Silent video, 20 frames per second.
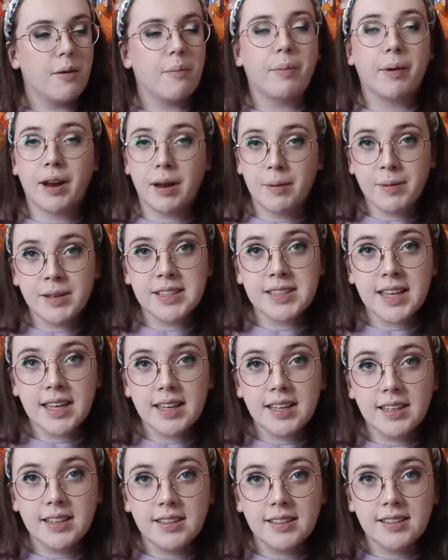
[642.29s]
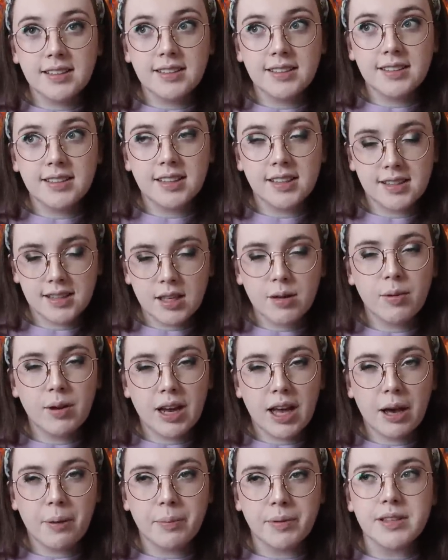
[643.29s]
but I'm excited to see what
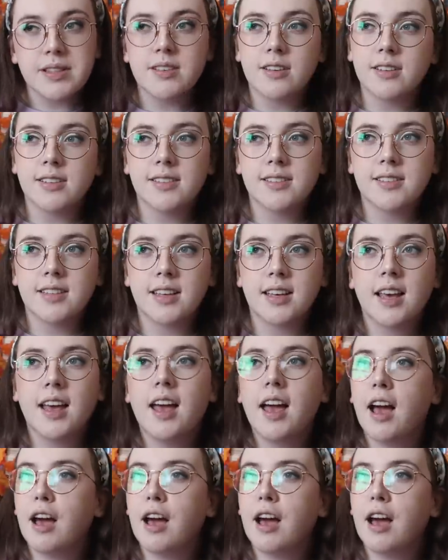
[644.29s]
happens, honestly.